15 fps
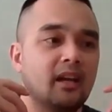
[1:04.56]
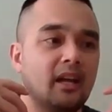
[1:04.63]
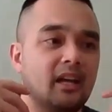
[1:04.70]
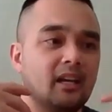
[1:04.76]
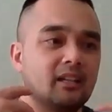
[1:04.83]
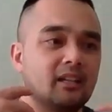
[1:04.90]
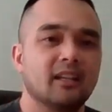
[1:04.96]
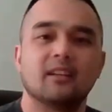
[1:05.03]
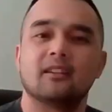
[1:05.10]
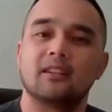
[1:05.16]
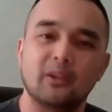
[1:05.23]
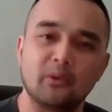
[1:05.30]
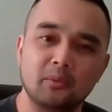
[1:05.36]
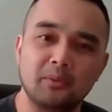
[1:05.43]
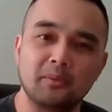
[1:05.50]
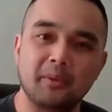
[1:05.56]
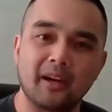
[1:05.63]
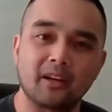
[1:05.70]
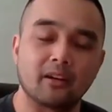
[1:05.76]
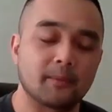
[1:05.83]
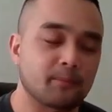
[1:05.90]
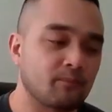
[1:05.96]
and and it would be
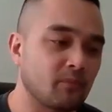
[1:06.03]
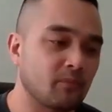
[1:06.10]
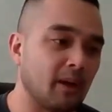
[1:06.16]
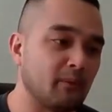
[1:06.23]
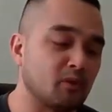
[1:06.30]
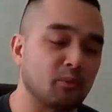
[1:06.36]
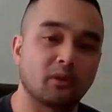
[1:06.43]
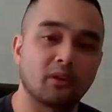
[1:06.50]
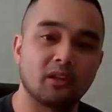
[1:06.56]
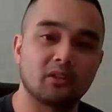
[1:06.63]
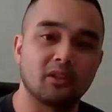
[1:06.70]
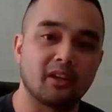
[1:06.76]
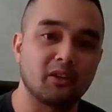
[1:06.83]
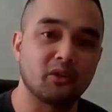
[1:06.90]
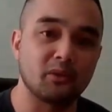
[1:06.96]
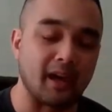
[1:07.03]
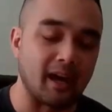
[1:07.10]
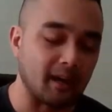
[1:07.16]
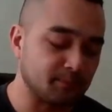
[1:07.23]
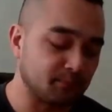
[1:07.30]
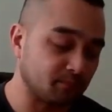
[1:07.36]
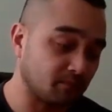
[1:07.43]
better. Um, so we're going to try to do
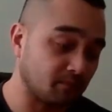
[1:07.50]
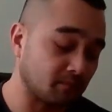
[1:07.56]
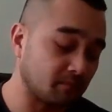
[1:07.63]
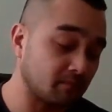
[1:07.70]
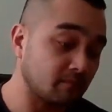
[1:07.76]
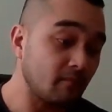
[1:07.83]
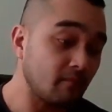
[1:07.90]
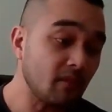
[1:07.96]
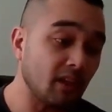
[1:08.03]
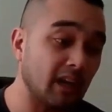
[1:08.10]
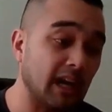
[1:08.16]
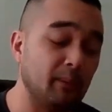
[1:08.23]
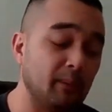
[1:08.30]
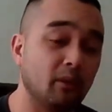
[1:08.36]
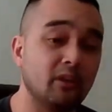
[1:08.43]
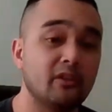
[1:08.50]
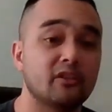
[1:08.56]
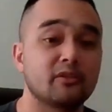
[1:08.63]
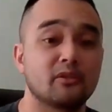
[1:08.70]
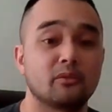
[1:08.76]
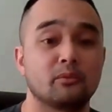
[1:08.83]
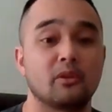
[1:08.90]
that. Um,
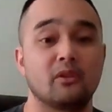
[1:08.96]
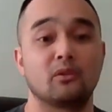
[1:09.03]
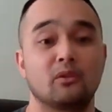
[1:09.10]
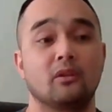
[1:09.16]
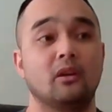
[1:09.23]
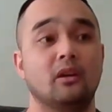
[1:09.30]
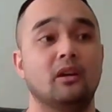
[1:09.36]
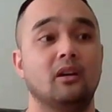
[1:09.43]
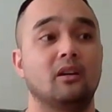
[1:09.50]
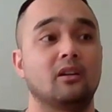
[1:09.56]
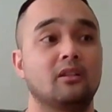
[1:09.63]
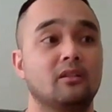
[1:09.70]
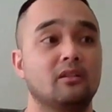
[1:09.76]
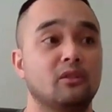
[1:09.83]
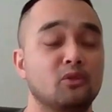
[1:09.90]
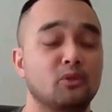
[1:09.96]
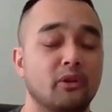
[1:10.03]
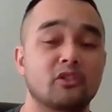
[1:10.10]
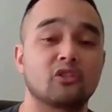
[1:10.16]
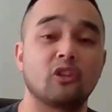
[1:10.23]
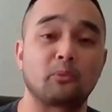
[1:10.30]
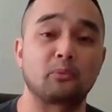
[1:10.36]
another uh,
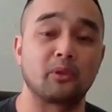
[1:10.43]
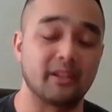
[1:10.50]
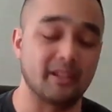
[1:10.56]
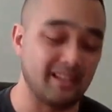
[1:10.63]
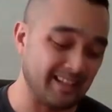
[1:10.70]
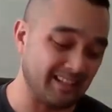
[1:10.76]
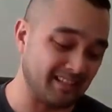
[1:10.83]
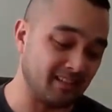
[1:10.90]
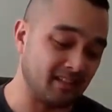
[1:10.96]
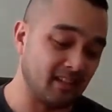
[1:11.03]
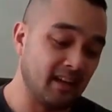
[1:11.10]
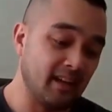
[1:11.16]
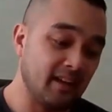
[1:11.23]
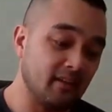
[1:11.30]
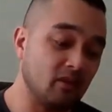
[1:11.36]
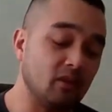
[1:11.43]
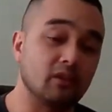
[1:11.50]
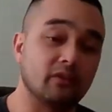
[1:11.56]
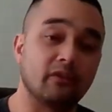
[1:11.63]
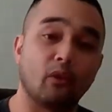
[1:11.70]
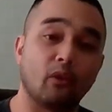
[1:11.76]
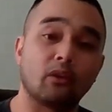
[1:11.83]
notorious culprit is
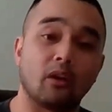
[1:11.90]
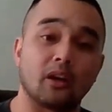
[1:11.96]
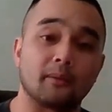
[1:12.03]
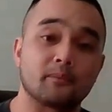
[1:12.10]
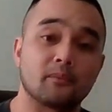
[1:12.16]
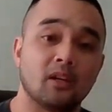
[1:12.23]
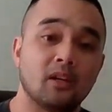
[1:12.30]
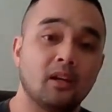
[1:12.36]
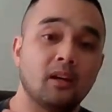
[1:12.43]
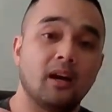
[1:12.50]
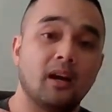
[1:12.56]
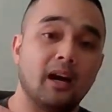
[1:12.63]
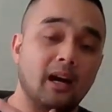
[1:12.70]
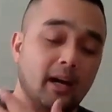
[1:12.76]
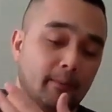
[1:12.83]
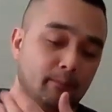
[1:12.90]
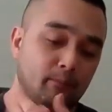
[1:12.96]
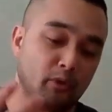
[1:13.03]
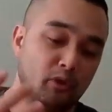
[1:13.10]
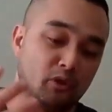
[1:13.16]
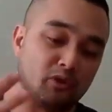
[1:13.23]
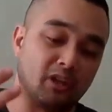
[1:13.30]
the forearm. Um,
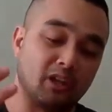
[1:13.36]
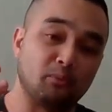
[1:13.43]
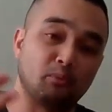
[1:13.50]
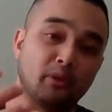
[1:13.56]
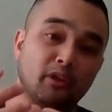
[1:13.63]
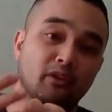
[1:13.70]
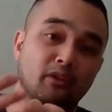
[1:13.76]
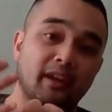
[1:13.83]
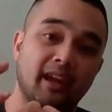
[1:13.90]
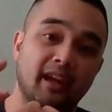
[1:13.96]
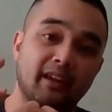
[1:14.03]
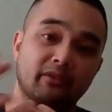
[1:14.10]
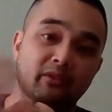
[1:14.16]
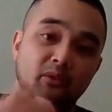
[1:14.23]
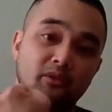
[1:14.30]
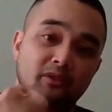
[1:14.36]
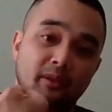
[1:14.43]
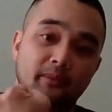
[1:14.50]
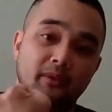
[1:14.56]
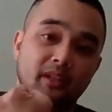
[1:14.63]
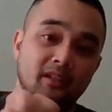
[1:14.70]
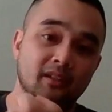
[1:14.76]
when you try to put your hand through
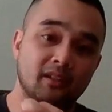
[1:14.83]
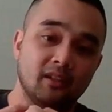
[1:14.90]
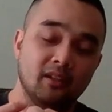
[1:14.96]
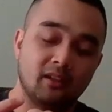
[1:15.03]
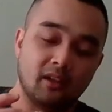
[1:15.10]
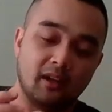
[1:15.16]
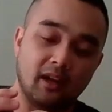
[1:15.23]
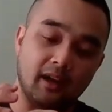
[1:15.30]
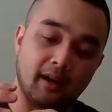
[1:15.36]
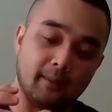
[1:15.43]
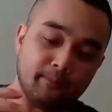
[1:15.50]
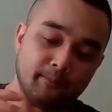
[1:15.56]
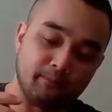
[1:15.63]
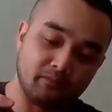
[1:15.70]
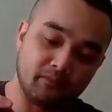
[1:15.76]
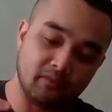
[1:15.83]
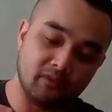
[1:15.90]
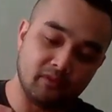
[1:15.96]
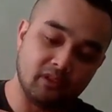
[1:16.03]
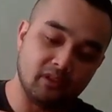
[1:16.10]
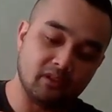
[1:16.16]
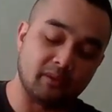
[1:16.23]
something, um,
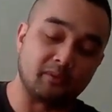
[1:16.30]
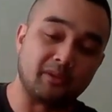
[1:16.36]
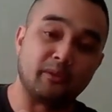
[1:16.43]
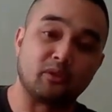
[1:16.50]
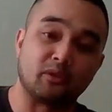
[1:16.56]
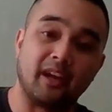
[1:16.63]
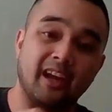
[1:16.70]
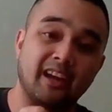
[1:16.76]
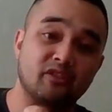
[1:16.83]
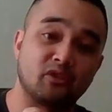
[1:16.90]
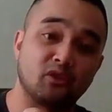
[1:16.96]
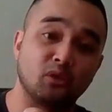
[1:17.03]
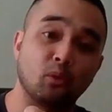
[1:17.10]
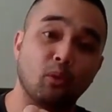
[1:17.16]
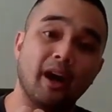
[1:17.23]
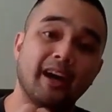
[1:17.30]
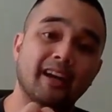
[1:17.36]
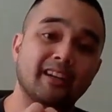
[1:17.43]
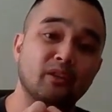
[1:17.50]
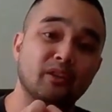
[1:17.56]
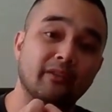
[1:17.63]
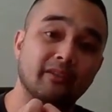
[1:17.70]
sometimes your hand's too
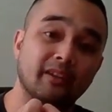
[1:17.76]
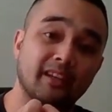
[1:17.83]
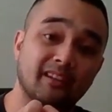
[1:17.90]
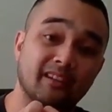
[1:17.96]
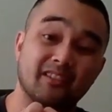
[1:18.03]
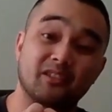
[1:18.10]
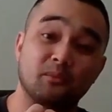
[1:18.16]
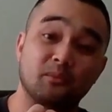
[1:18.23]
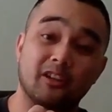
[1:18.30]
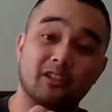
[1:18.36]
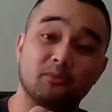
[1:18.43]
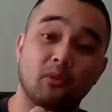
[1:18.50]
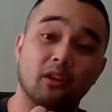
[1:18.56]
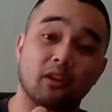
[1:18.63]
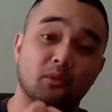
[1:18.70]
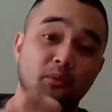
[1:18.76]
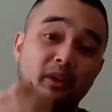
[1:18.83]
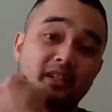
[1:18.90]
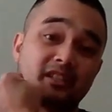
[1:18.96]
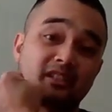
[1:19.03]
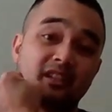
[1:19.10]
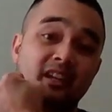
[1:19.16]
wide and you have like a, a smaller
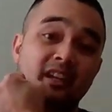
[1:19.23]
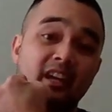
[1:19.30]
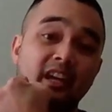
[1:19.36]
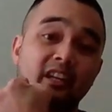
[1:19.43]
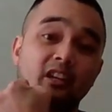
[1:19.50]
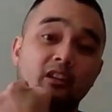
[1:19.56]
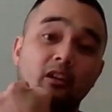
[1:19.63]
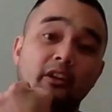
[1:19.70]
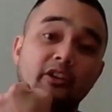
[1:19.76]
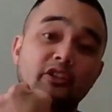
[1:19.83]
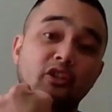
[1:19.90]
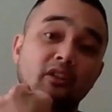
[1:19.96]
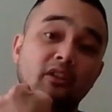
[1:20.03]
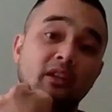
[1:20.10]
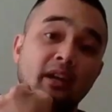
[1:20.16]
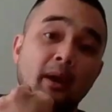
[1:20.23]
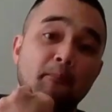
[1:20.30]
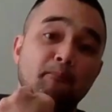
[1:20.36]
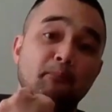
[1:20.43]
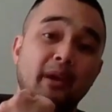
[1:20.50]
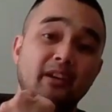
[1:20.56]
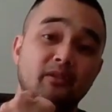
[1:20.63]
wrist and a larger
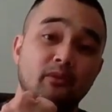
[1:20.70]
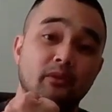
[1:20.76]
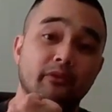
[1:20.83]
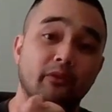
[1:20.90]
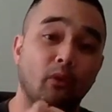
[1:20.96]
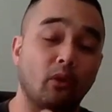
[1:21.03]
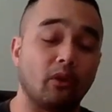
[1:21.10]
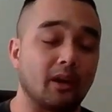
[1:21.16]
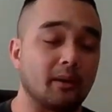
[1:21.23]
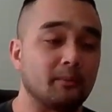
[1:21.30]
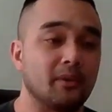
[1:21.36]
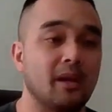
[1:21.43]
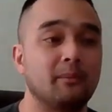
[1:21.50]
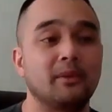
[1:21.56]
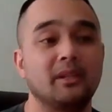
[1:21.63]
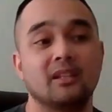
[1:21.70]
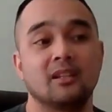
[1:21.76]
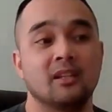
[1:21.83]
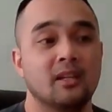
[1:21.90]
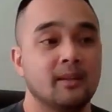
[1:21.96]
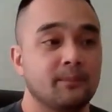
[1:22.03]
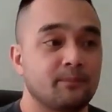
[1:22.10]
base of the forearm. I
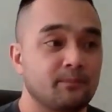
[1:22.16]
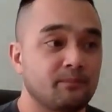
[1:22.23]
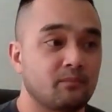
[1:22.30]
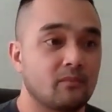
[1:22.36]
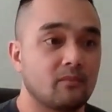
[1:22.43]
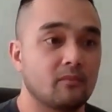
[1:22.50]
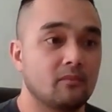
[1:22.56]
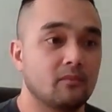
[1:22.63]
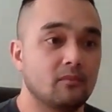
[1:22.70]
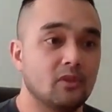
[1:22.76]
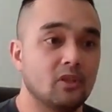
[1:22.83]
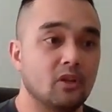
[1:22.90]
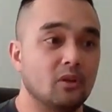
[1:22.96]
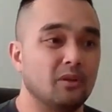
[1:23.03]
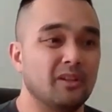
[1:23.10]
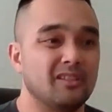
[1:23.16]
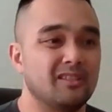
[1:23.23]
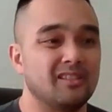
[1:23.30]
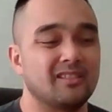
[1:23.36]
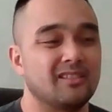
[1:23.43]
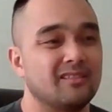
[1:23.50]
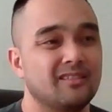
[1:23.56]
mean, you know,
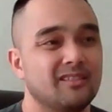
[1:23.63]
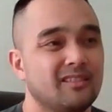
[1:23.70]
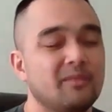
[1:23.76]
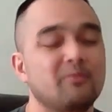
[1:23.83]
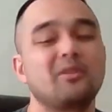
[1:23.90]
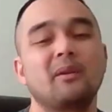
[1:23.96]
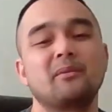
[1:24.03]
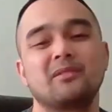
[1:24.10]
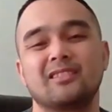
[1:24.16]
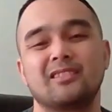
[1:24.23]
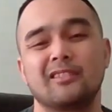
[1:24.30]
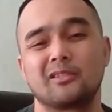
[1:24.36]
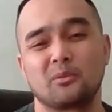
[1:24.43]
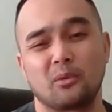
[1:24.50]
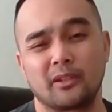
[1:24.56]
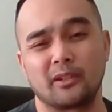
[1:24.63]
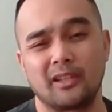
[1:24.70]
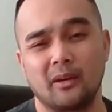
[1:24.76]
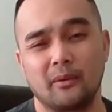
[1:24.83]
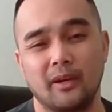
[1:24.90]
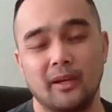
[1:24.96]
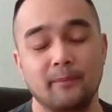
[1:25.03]
it's just sometimes it just doesn't work
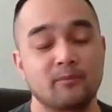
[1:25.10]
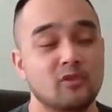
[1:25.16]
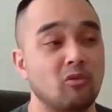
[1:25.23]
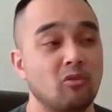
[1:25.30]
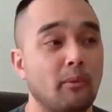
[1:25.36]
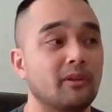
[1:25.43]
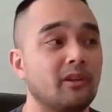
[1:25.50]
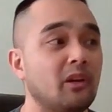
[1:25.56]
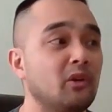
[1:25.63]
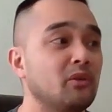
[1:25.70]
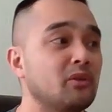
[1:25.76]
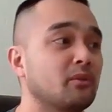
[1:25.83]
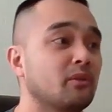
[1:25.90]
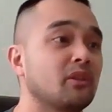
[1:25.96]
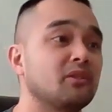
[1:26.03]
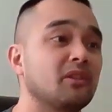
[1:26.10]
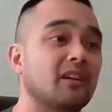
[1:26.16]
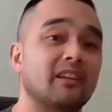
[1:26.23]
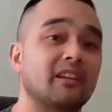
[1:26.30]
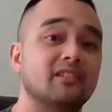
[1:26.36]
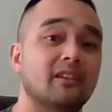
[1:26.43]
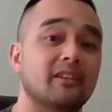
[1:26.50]
that way. So what we're going to do is we're going to try
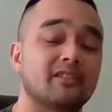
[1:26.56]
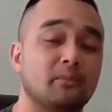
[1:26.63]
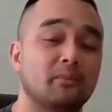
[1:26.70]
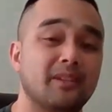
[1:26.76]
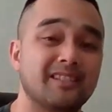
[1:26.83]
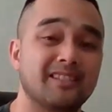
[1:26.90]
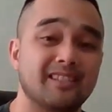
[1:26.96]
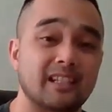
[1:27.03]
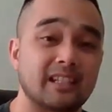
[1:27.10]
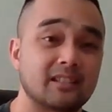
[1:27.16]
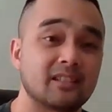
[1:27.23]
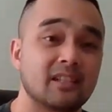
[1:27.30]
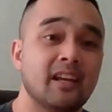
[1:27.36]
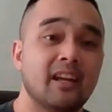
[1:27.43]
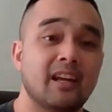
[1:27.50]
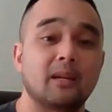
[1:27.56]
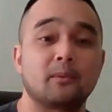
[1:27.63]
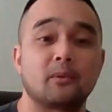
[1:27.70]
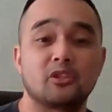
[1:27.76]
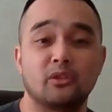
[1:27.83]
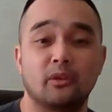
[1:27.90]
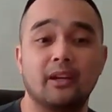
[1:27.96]
to adjust some of these things and I'm
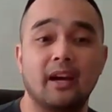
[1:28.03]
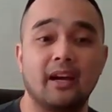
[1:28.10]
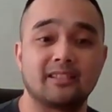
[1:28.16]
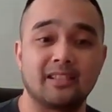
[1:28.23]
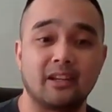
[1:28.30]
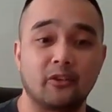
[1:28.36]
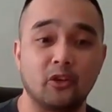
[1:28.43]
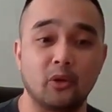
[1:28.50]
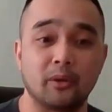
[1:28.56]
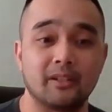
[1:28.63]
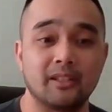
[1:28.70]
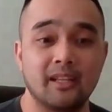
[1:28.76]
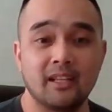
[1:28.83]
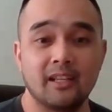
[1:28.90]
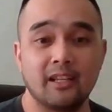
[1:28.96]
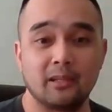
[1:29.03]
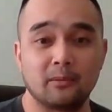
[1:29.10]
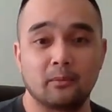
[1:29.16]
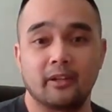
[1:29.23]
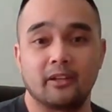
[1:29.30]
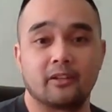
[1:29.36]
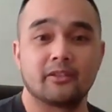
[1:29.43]
going to show you guys how to do it in
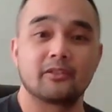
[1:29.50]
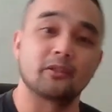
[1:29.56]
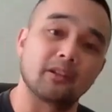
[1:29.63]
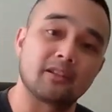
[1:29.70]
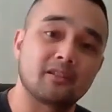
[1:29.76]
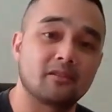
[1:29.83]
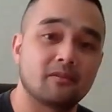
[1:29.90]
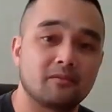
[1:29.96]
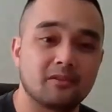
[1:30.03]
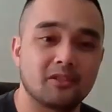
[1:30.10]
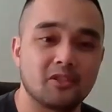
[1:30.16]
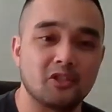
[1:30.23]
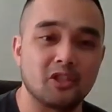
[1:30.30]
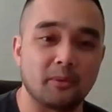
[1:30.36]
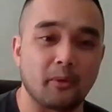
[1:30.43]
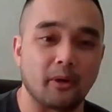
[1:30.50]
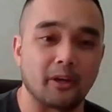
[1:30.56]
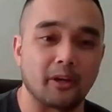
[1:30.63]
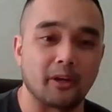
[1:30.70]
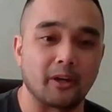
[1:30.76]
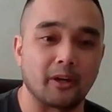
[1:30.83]
Blender. So let's jump on.